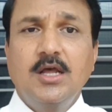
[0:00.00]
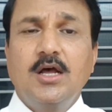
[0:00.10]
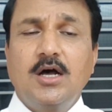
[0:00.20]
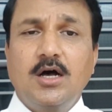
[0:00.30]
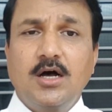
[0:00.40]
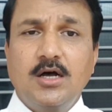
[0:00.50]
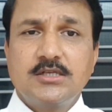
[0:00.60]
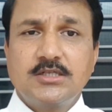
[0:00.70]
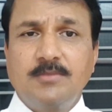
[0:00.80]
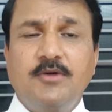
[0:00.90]
uh,
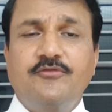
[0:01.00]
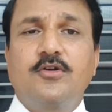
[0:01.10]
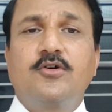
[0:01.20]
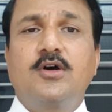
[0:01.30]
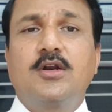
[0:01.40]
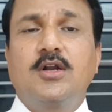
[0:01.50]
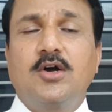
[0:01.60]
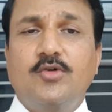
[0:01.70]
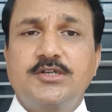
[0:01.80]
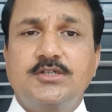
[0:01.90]
some of your uh,
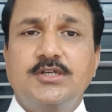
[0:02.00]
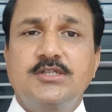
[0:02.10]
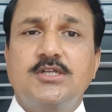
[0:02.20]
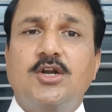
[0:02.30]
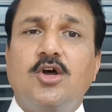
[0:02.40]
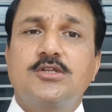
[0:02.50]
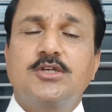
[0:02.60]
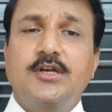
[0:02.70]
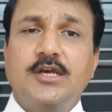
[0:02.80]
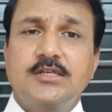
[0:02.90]
questions, and
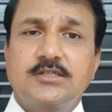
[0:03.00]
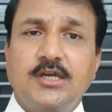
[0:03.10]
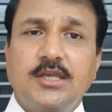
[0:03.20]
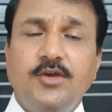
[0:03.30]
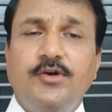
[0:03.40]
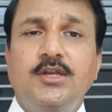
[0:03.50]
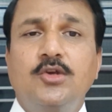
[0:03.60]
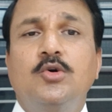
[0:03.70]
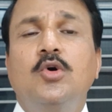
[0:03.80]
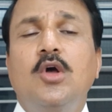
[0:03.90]
also it has uh, given
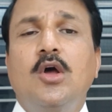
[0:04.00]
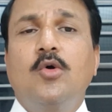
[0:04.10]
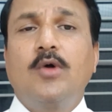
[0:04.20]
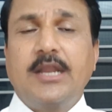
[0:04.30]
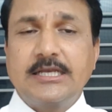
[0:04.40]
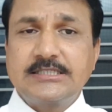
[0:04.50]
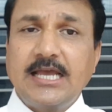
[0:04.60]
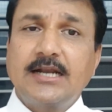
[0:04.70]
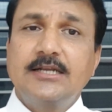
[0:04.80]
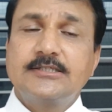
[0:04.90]
you what
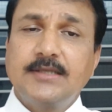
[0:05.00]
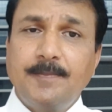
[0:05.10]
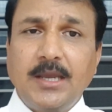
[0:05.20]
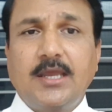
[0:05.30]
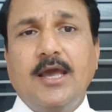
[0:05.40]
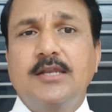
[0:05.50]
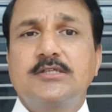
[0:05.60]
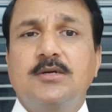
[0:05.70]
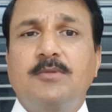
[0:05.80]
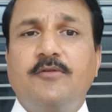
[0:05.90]
exactly is the
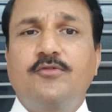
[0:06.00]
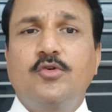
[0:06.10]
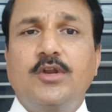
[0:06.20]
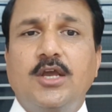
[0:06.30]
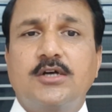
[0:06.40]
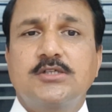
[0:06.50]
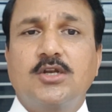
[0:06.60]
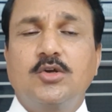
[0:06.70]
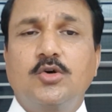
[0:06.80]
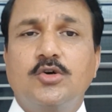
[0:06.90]
mechanism of two
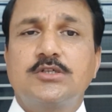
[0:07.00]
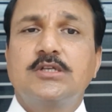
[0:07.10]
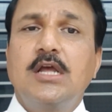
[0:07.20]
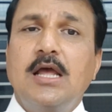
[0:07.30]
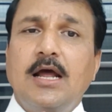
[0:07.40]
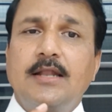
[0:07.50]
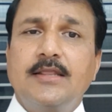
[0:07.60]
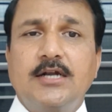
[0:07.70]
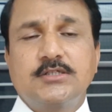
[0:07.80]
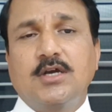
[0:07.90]
deoxyglucose.
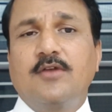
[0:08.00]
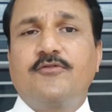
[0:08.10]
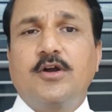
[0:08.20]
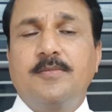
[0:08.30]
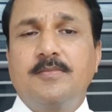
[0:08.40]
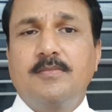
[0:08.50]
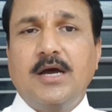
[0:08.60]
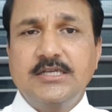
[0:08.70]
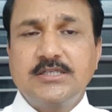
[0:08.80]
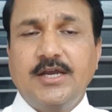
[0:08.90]
And that's all from
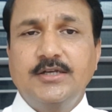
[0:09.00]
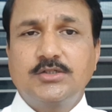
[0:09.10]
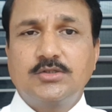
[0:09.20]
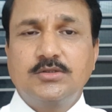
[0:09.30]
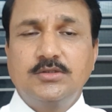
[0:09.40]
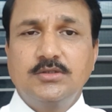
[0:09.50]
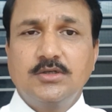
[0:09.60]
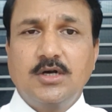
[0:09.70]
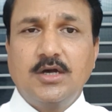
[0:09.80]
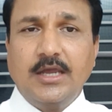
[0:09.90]
my side
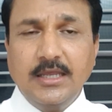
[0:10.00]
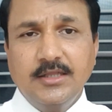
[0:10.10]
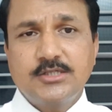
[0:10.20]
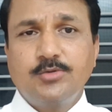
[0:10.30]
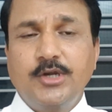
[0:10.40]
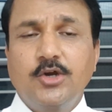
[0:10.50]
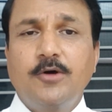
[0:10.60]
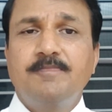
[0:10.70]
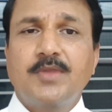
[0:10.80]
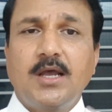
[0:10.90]
uh, in this
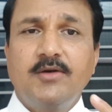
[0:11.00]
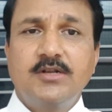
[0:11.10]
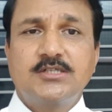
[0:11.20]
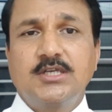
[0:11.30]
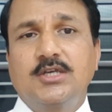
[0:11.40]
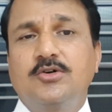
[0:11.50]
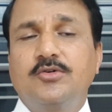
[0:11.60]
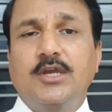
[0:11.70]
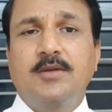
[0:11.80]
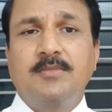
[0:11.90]
video. I will see you
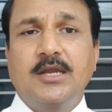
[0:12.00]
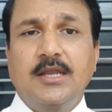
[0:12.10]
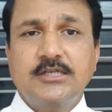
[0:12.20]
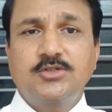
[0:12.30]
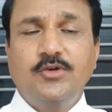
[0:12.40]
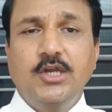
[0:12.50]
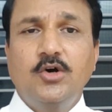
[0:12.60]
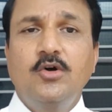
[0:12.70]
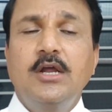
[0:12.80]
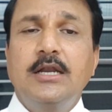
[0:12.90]
in my next
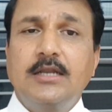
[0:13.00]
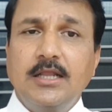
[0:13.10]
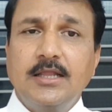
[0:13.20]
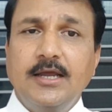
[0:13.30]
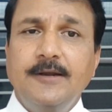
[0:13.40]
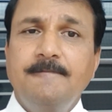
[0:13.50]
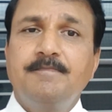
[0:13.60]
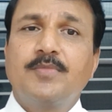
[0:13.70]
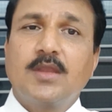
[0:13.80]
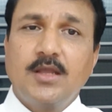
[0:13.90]
video. Till then,
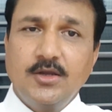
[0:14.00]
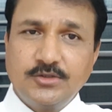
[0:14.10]
you